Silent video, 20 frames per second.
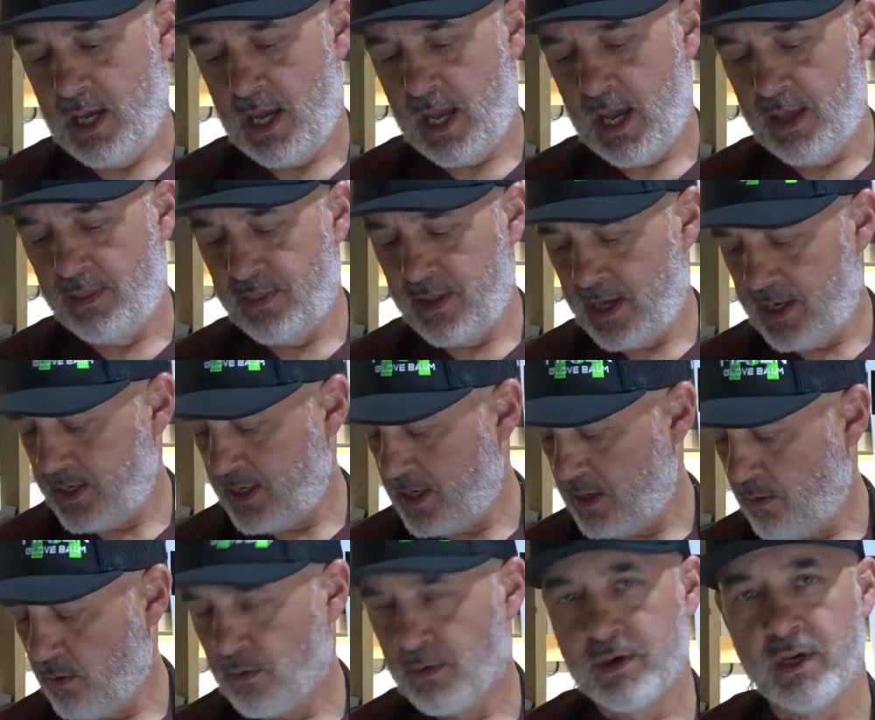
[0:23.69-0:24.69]
And then
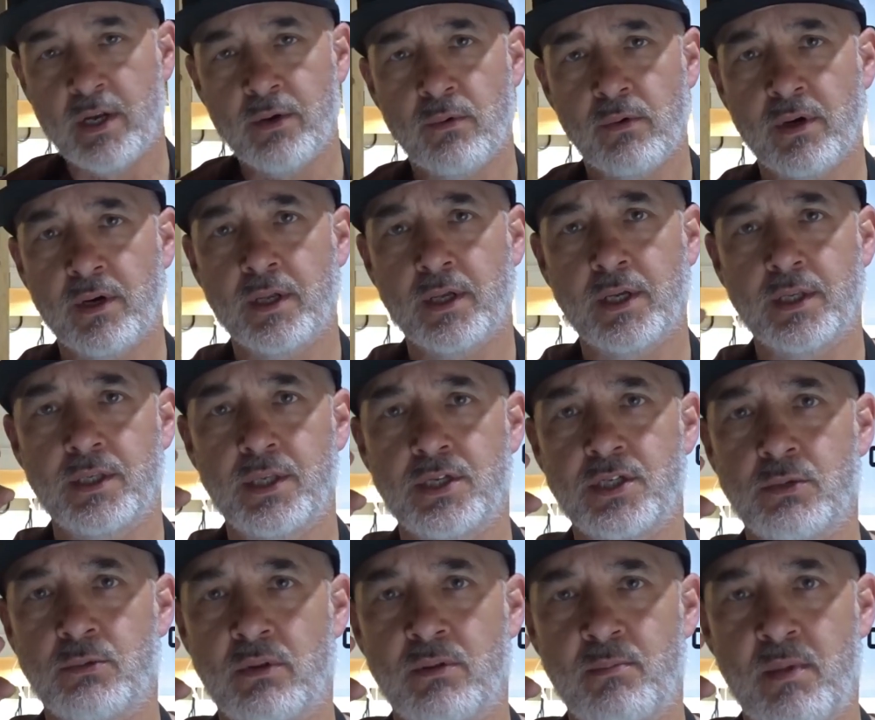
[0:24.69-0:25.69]
when we're done, we're going to
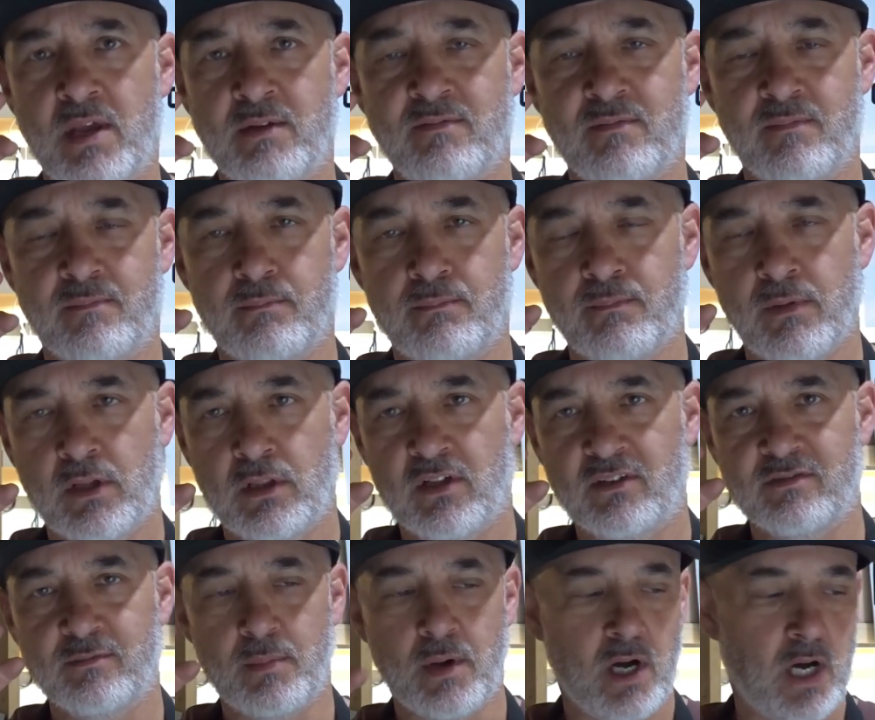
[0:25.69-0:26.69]
condition with Maven
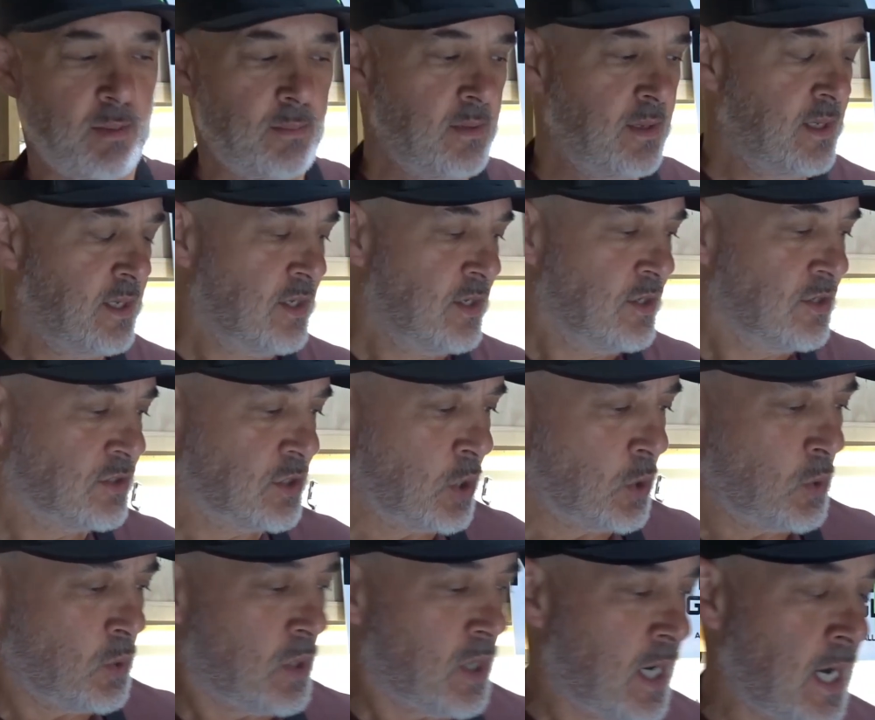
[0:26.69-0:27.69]
glove balm.
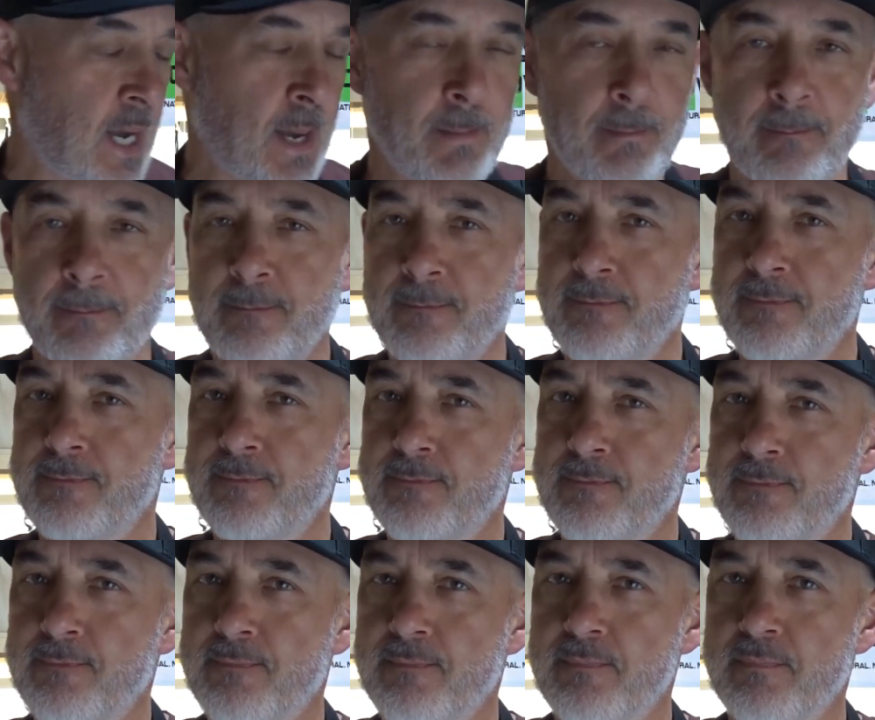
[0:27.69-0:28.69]
So
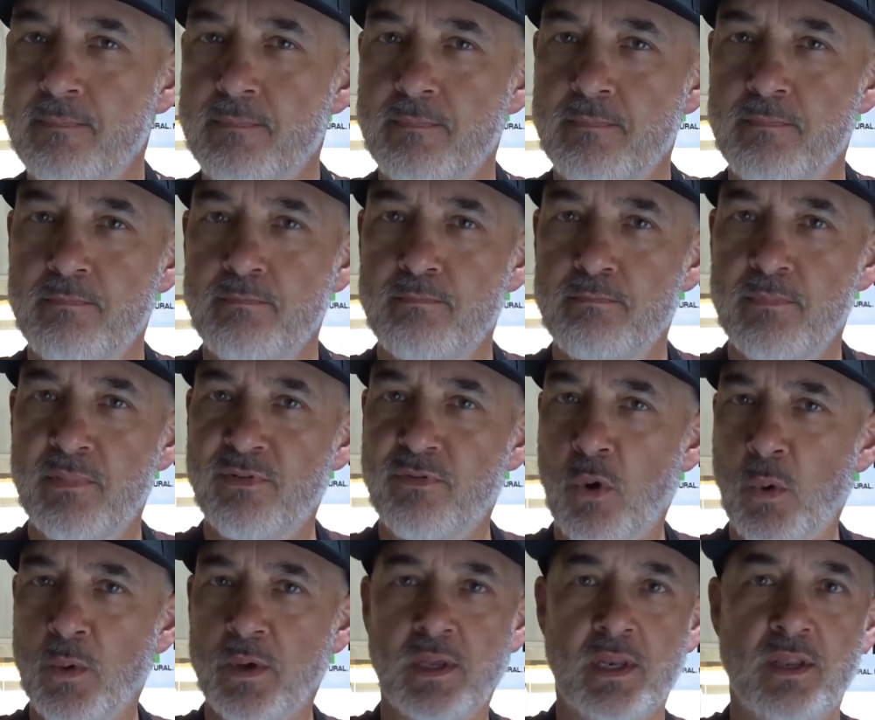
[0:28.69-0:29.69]
before
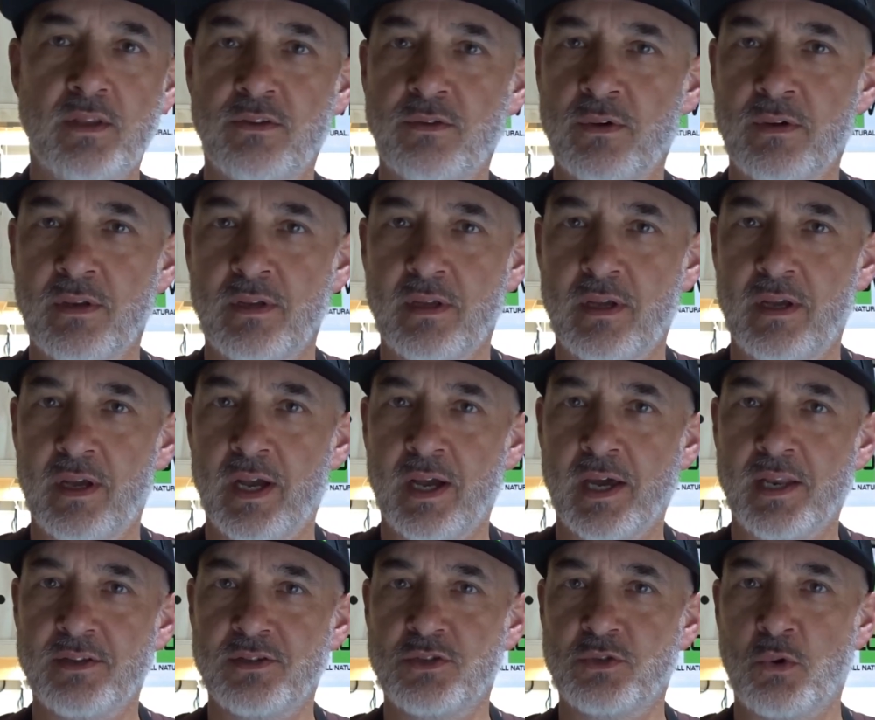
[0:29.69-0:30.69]
we get into it, I
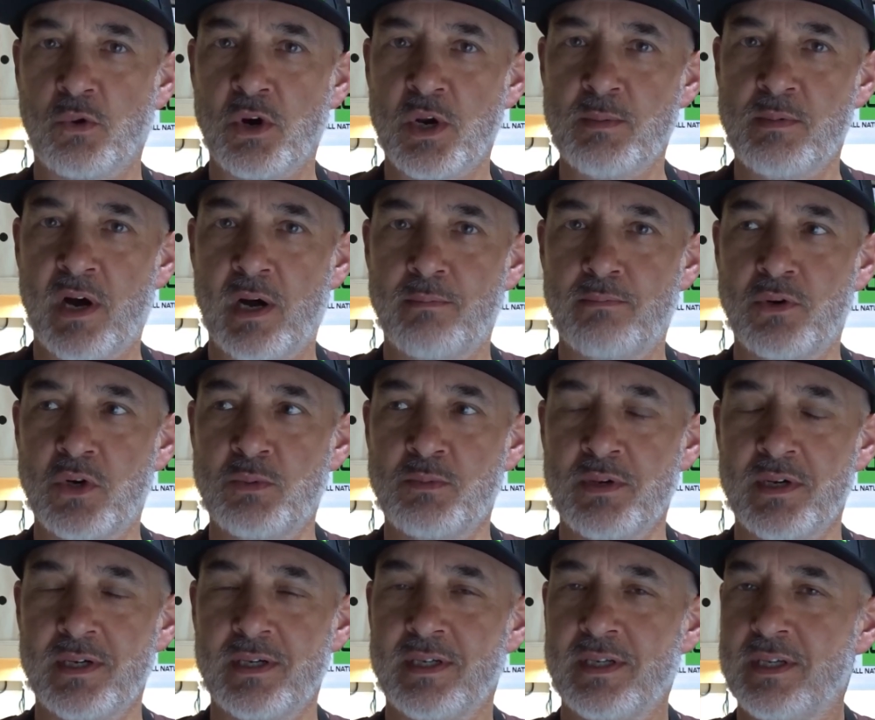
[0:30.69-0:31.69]
got a story about
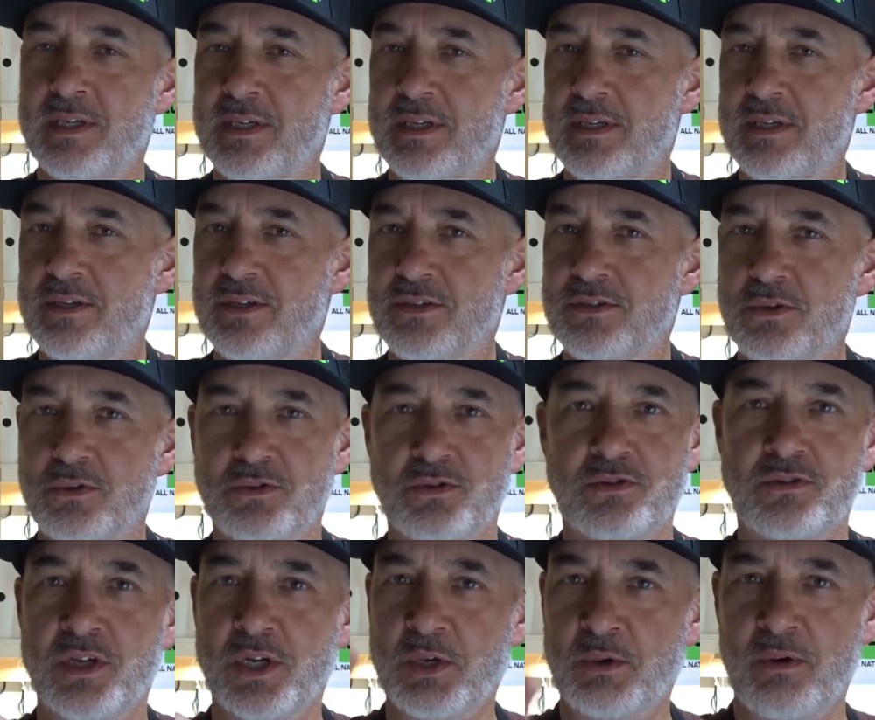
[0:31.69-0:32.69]
Boombah. So
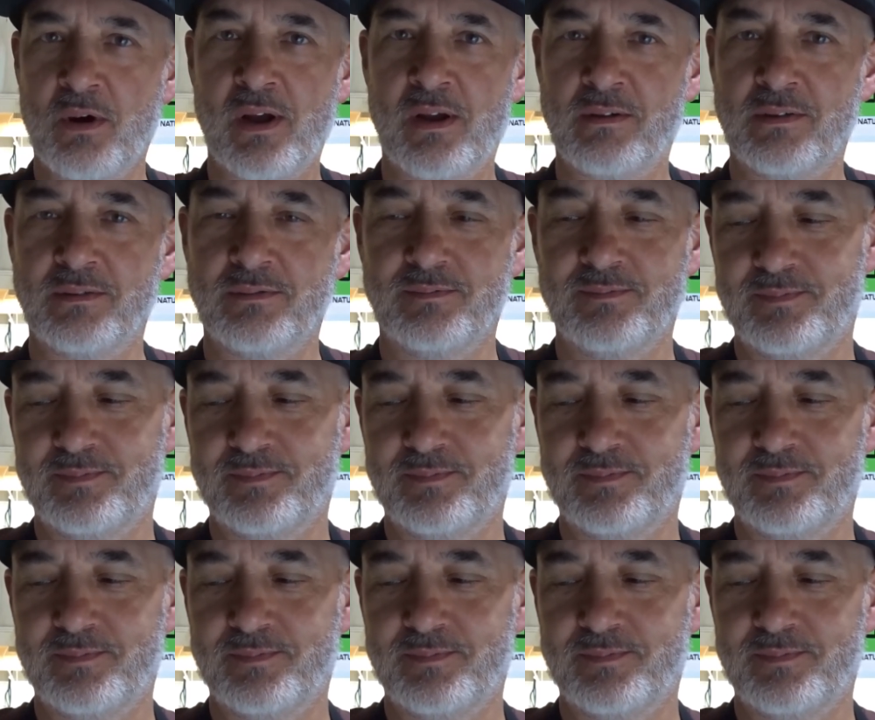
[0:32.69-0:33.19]
stick around.